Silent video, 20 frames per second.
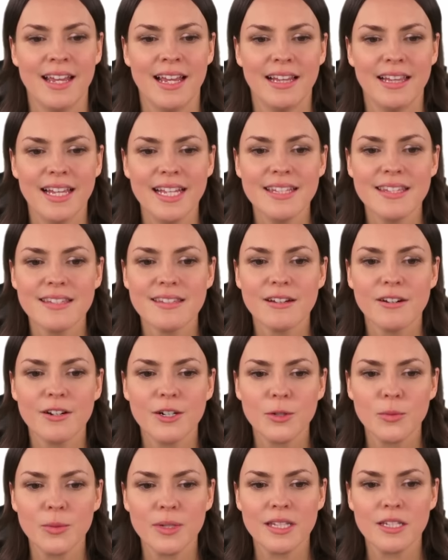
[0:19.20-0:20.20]
Let's
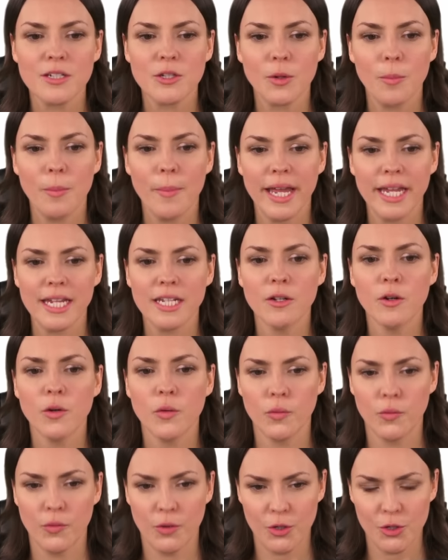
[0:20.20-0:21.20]
start with the domain
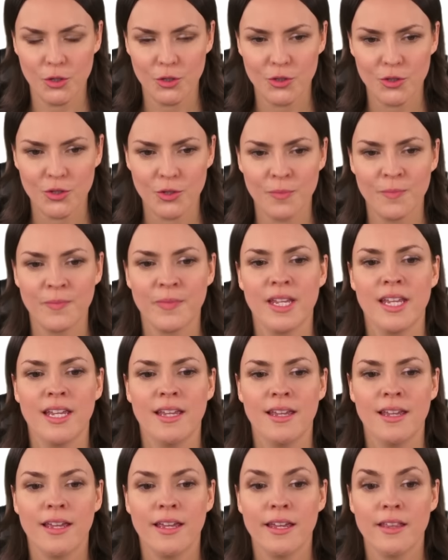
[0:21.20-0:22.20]
first.
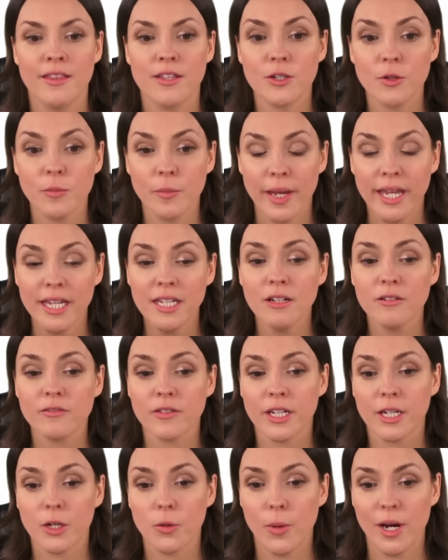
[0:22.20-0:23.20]
The domain of
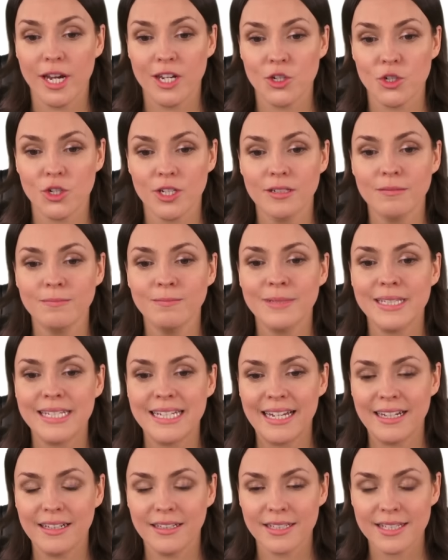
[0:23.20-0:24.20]
an equation
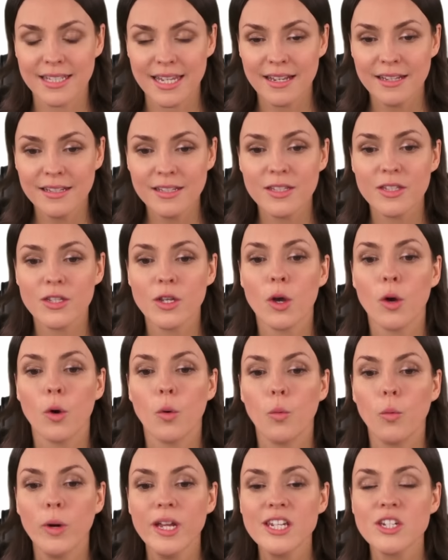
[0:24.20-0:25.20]
tells us
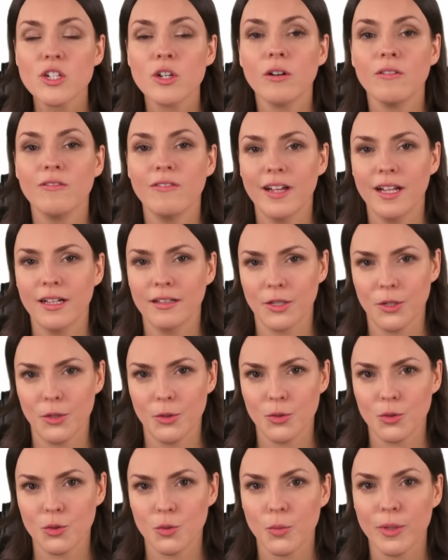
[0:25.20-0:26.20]
which
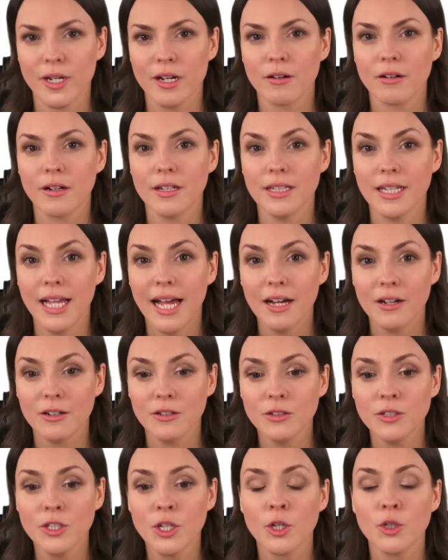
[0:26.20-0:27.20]
values we are
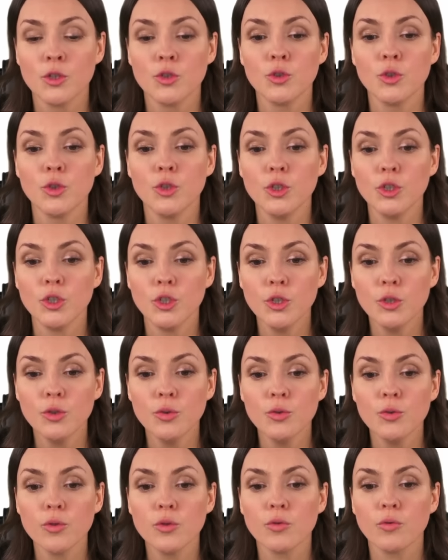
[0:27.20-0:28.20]
allowed to
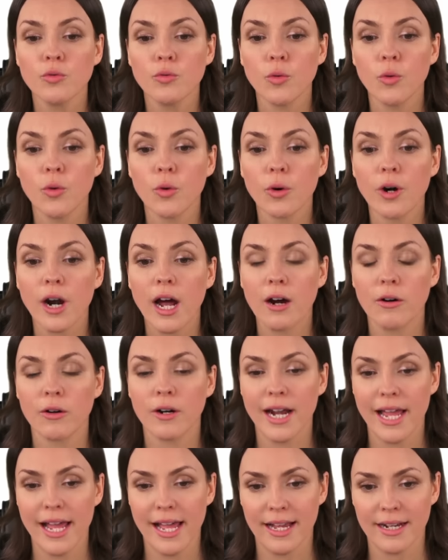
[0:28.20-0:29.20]
use for
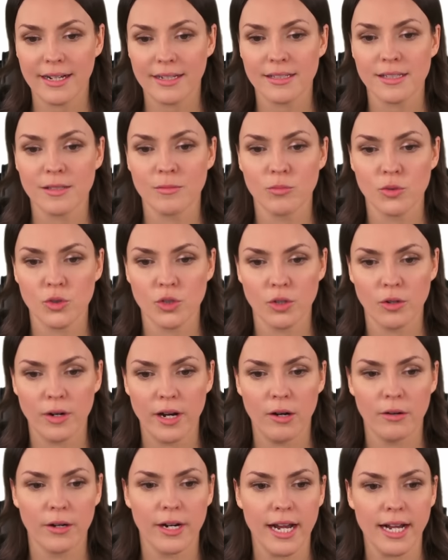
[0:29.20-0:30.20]
our x. So
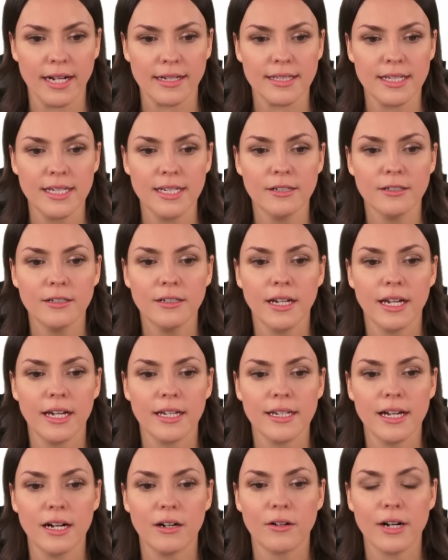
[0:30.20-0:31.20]
our x here
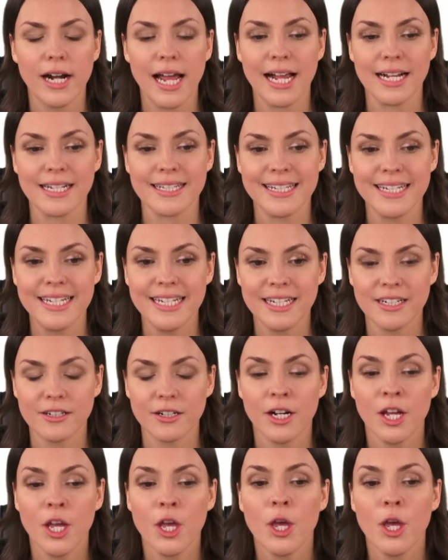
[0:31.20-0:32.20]
and our x here.